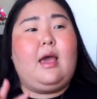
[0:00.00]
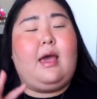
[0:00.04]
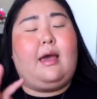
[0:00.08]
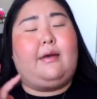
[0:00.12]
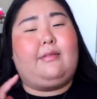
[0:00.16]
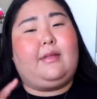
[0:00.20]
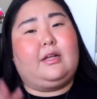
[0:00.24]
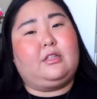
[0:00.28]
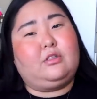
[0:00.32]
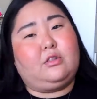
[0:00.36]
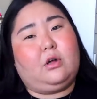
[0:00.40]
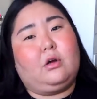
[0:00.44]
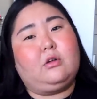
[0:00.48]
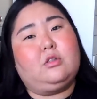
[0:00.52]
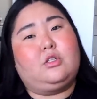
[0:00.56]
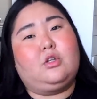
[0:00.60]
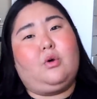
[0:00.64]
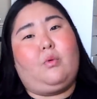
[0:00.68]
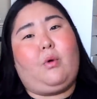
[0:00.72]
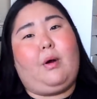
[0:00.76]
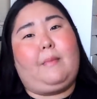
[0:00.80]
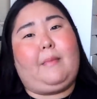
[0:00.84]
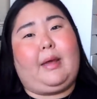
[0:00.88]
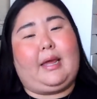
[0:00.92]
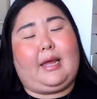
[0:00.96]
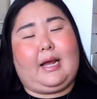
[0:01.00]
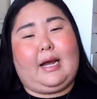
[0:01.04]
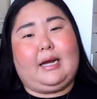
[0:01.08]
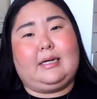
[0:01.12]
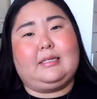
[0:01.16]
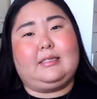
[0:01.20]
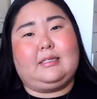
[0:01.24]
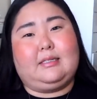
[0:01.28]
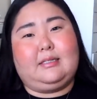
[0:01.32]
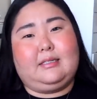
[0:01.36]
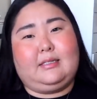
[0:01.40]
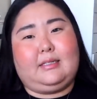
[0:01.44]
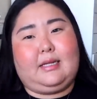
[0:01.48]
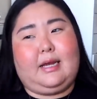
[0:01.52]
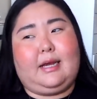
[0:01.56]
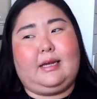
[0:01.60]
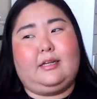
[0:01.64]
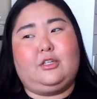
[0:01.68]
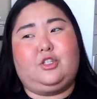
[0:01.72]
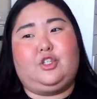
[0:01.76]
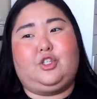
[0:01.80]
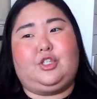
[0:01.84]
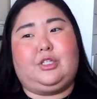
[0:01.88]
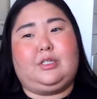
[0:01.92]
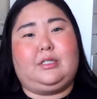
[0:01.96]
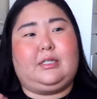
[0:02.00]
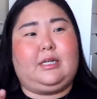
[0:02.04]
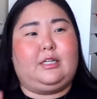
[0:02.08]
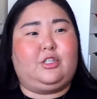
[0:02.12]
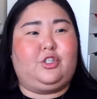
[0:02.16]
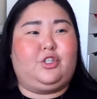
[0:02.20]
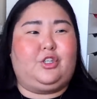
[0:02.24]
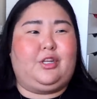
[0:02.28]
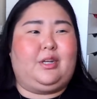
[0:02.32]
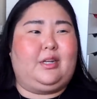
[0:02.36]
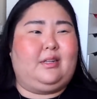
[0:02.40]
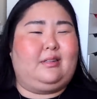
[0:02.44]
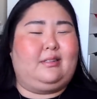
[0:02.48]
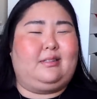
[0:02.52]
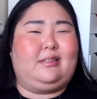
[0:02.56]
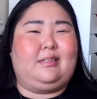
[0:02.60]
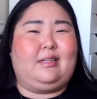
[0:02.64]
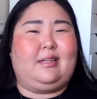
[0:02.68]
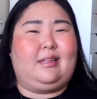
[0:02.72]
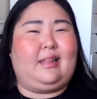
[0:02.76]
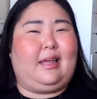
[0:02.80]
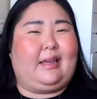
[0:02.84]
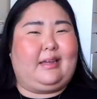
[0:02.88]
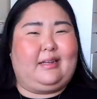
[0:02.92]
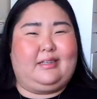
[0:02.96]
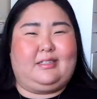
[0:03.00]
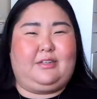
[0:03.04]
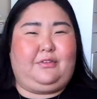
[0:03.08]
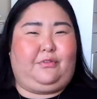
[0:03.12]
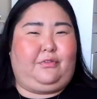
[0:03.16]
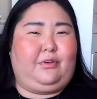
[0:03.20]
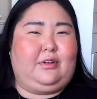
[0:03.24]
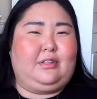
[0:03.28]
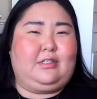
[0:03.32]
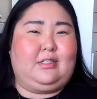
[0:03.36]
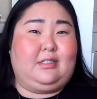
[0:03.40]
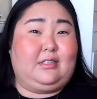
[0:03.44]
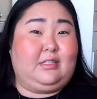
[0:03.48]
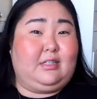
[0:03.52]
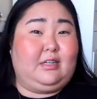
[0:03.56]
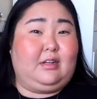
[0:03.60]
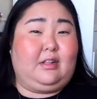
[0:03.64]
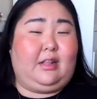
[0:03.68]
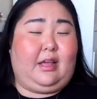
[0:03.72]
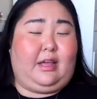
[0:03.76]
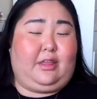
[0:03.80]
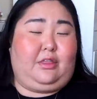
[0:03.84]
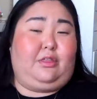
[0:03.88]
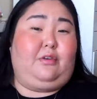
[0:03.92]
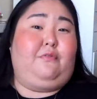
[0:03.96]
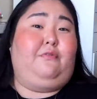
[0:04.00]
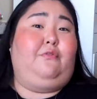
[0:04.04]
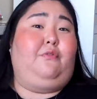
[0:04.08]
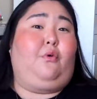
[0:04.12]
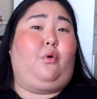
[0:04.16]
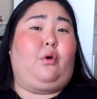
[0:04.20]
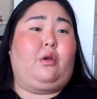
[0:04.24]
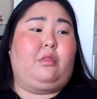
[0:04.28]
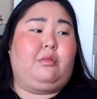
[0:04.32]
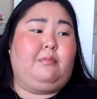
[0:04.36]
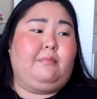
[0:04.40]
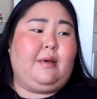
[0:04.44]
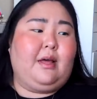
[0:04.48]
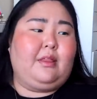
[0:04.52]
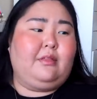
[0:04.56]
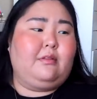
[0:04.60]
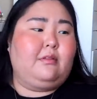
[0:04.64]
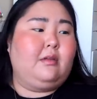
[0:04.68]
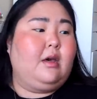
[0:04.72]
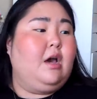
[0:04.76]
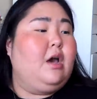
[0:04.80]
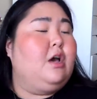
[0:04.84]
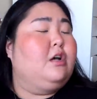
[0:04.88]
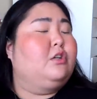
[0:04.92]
And that's also what my cousin said. She said she didn't see like a difference until like the 4th month.